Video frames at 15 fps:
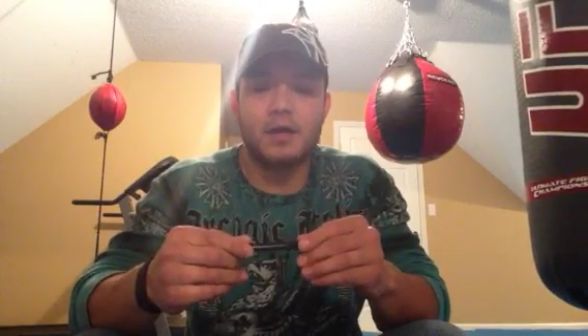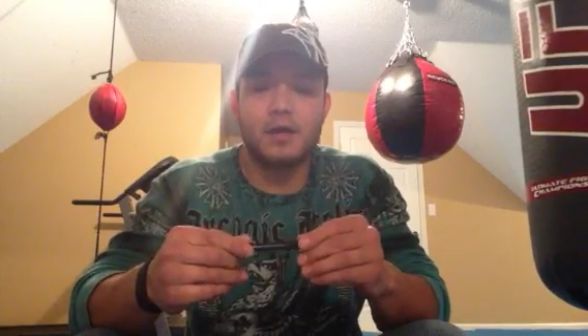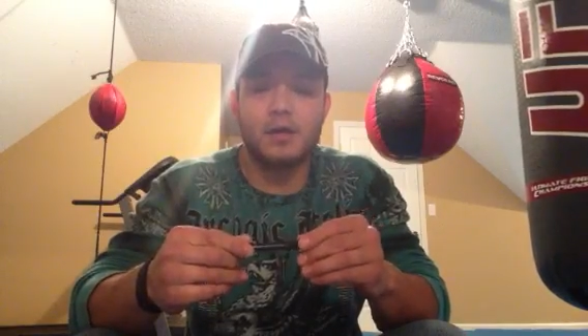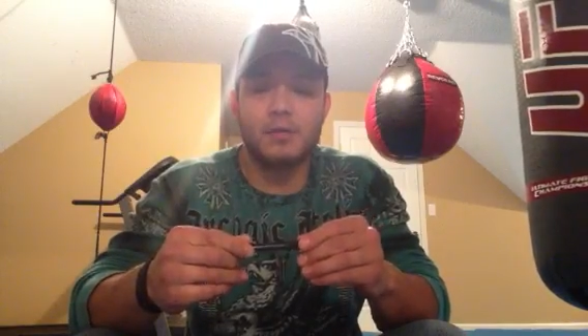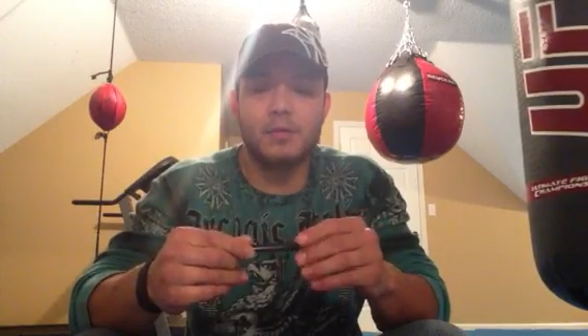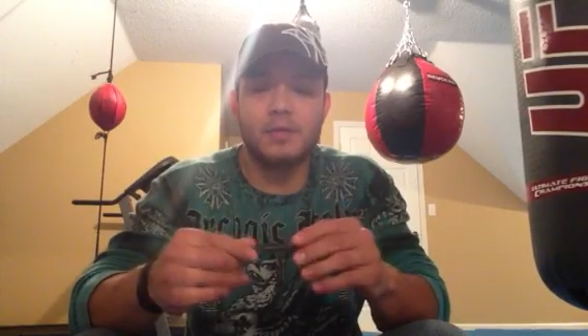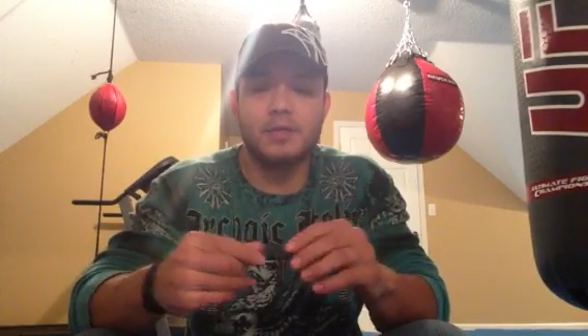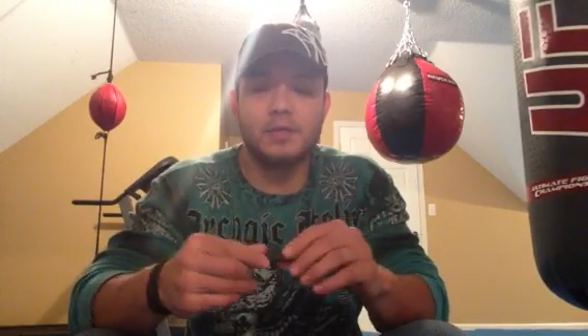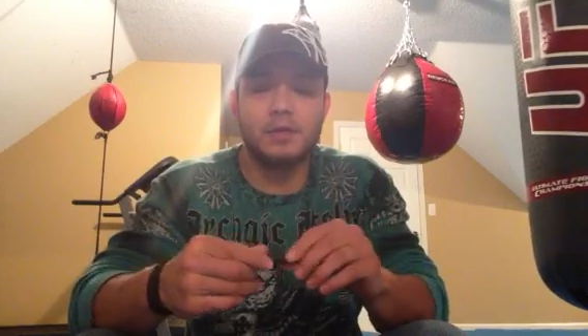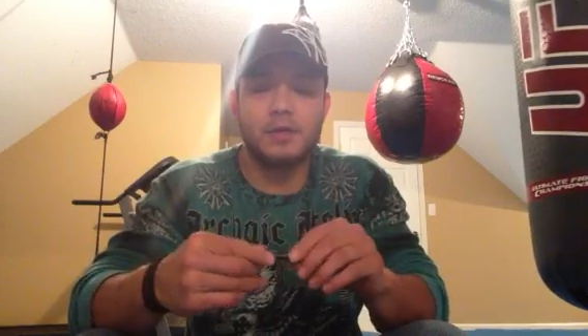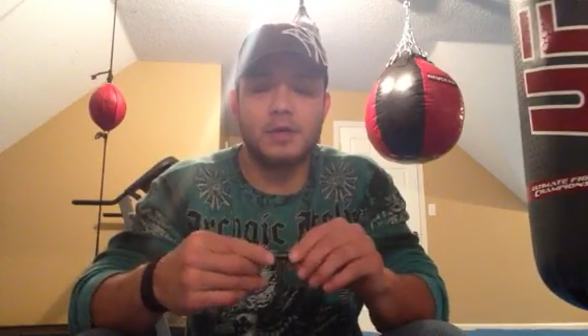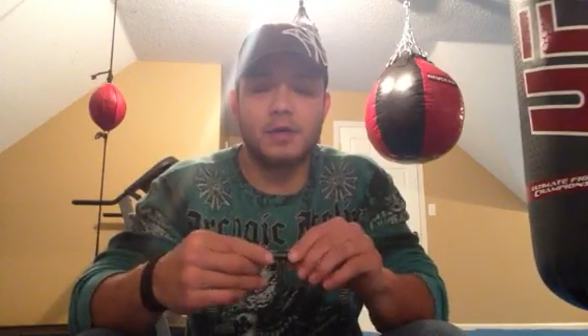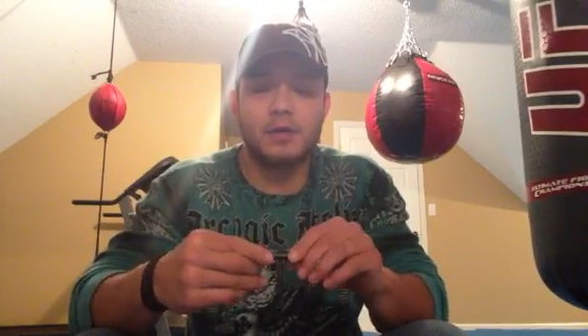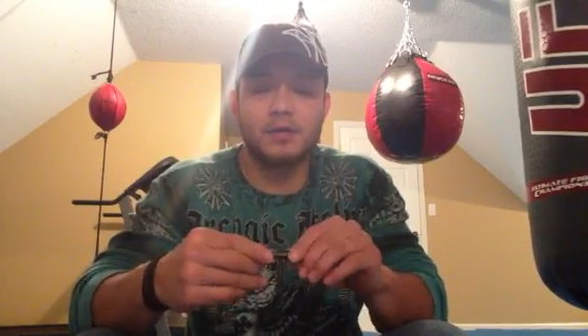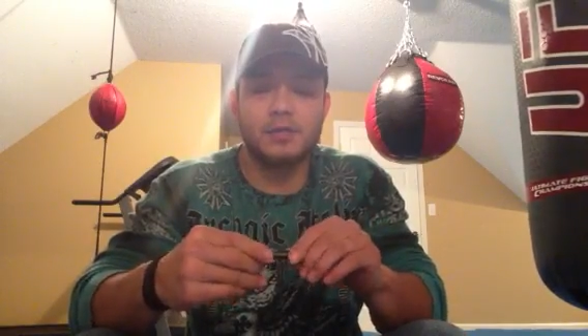help me
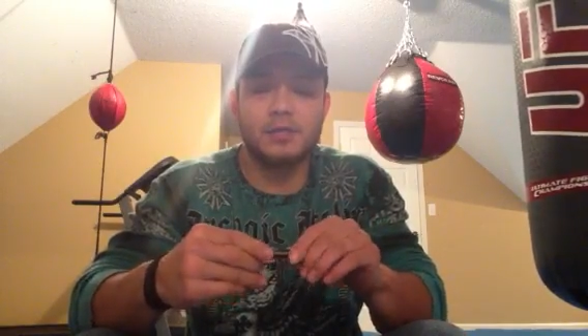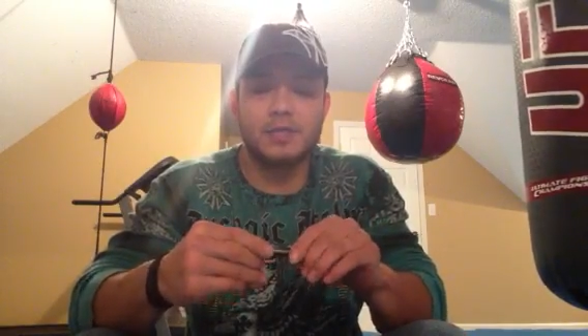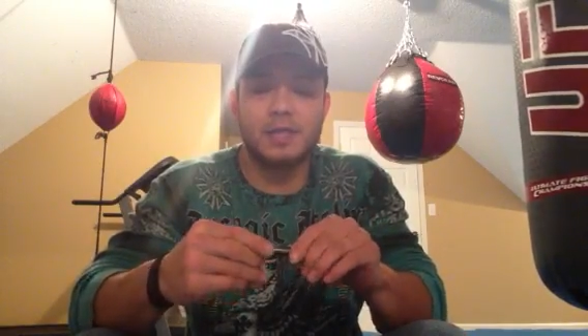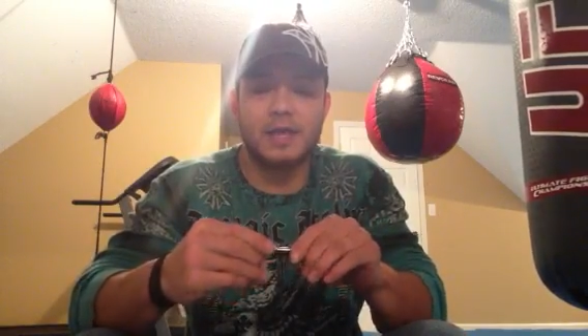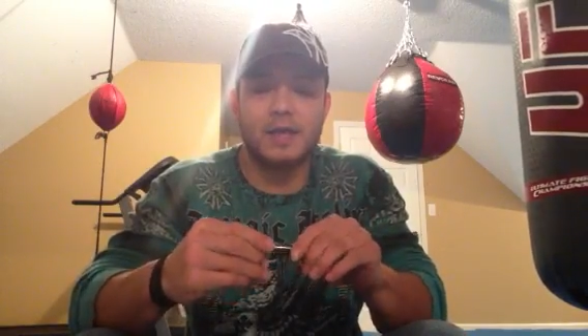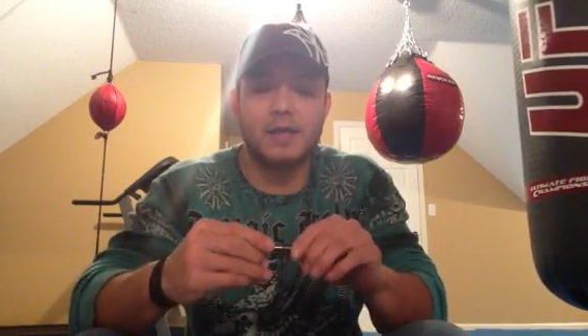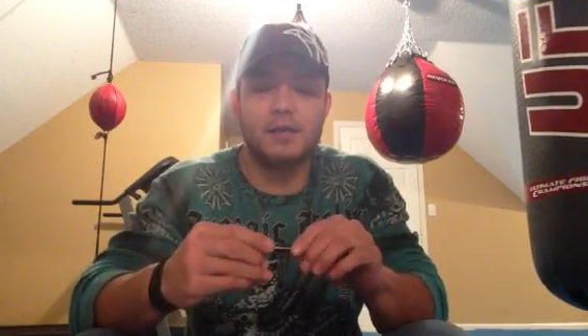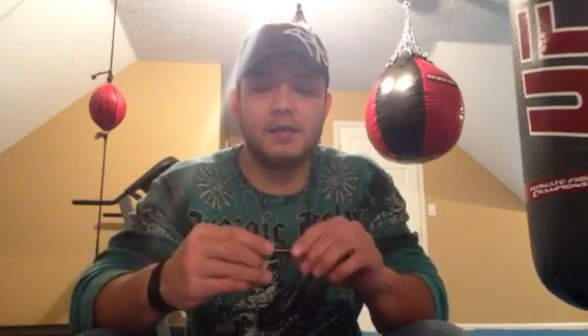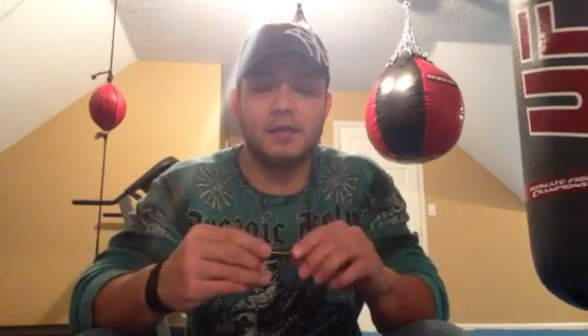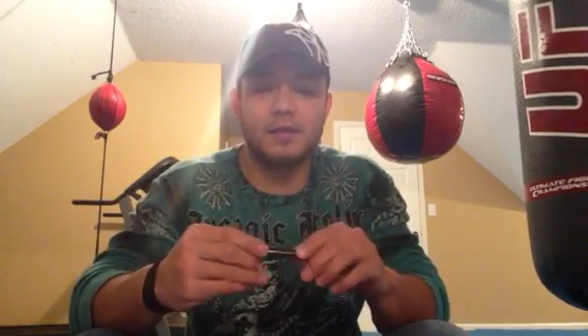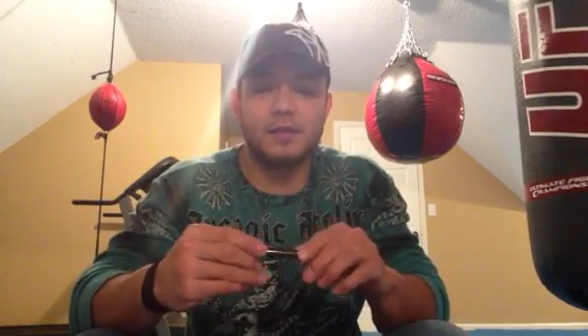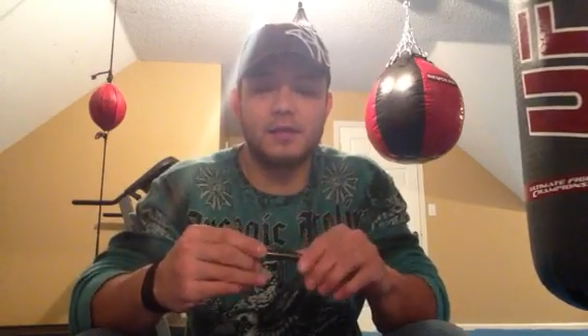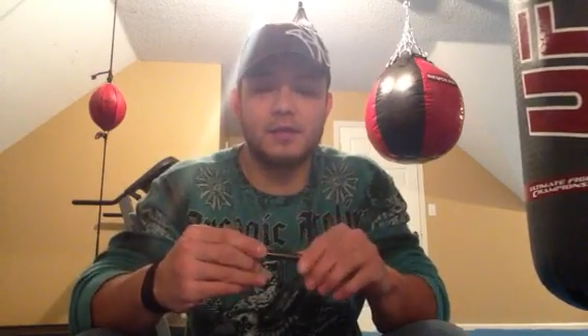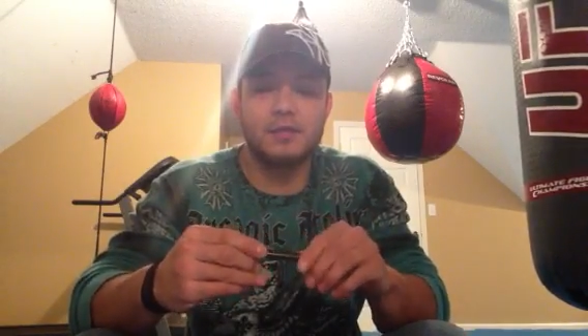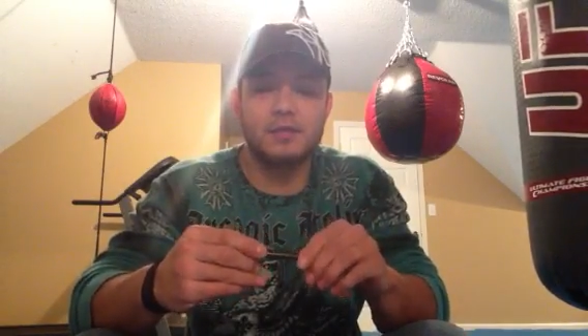to understand
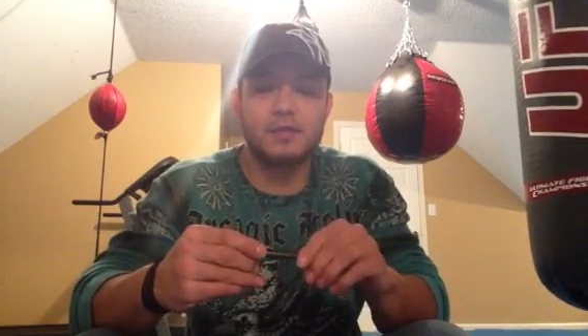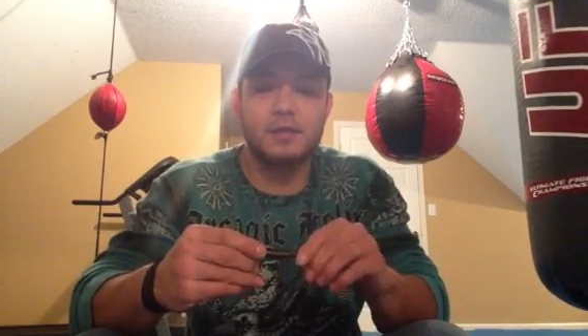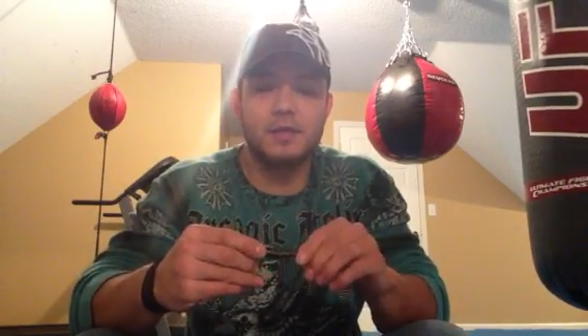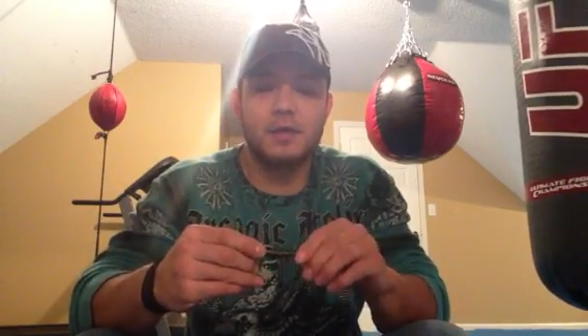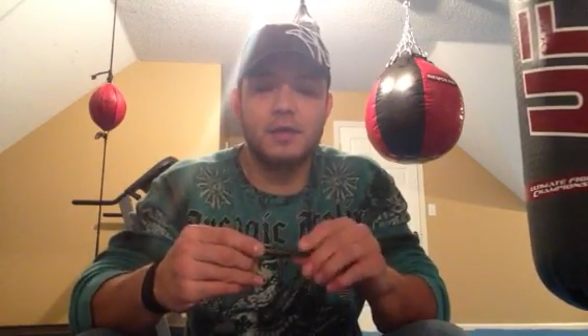this